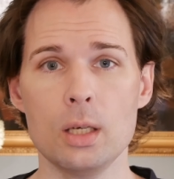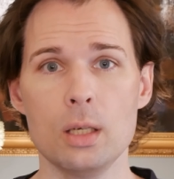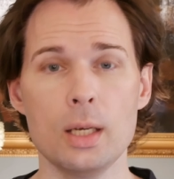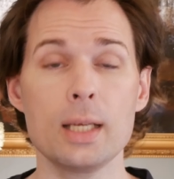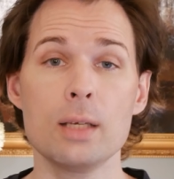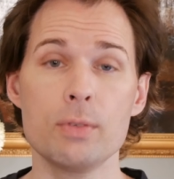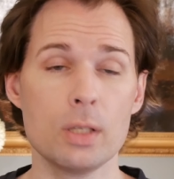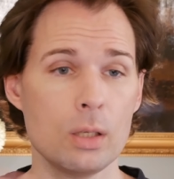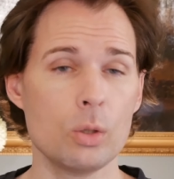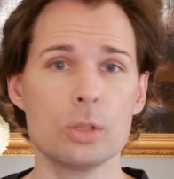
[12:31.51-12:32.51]
And if
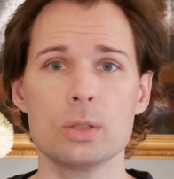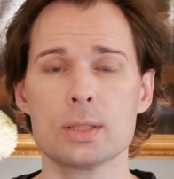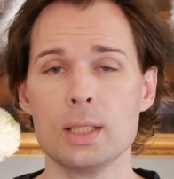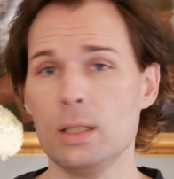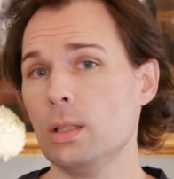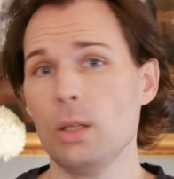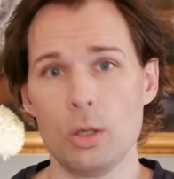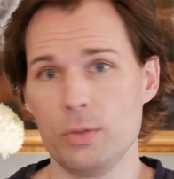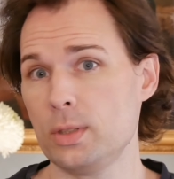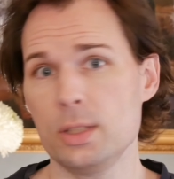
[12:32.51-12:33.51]
it annoys your skin,
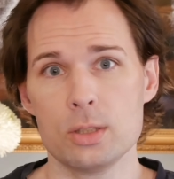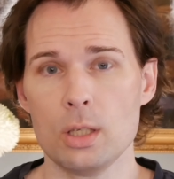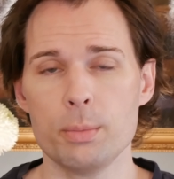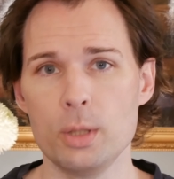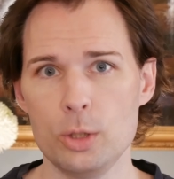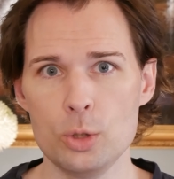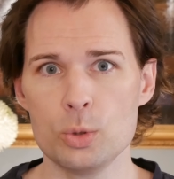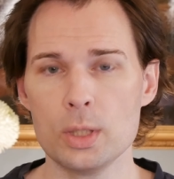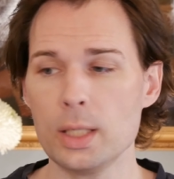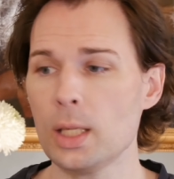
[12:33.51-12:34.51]
obviously stop
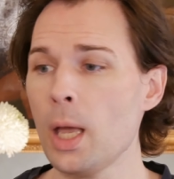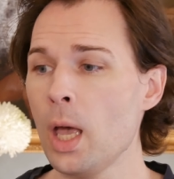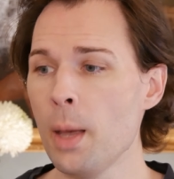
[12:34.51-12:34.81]
using it.